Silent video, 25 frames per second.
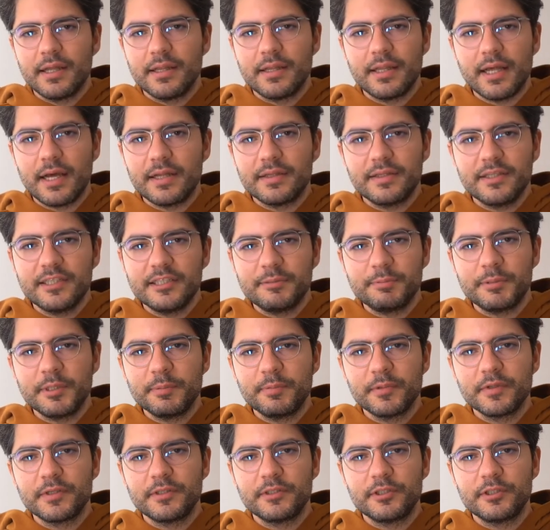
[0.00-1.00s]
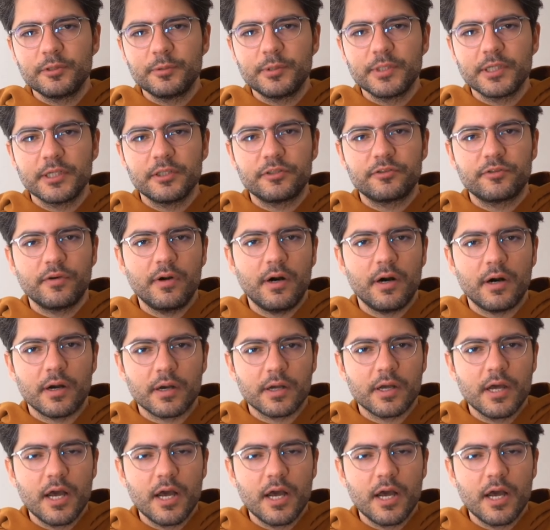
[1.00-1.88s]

that these people are doing it wrong